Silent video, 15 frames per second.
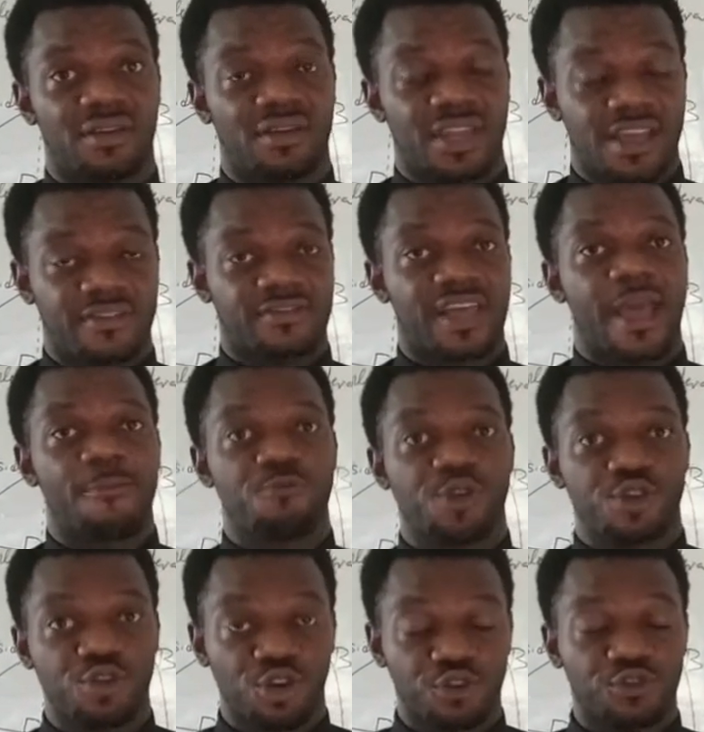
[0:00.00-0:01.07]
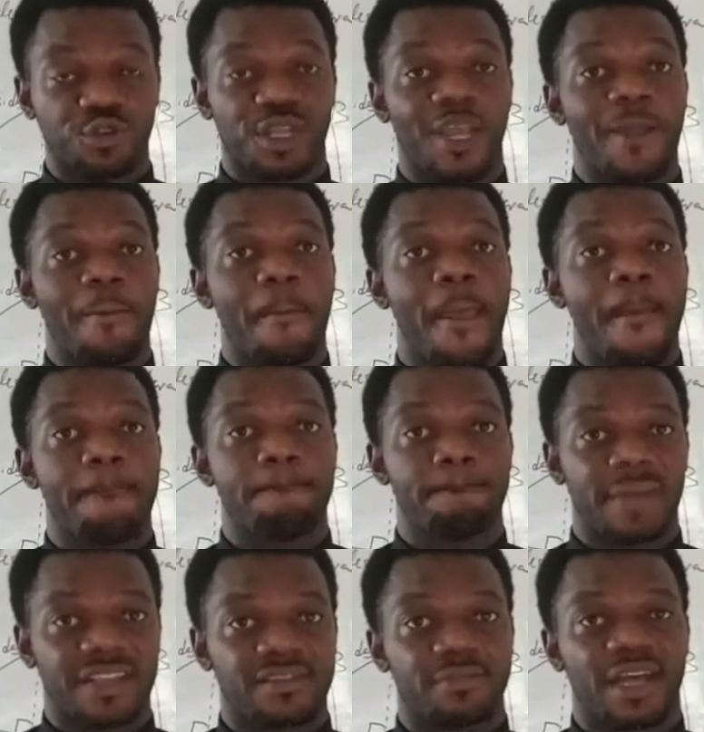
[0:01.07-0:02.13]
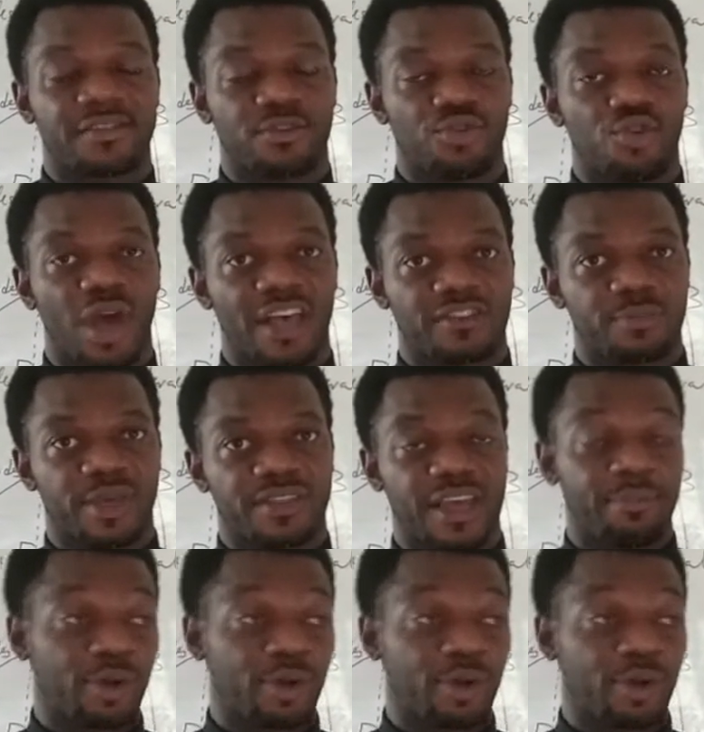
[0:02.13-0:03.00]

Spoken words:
Next time we go to the mathematical aspect.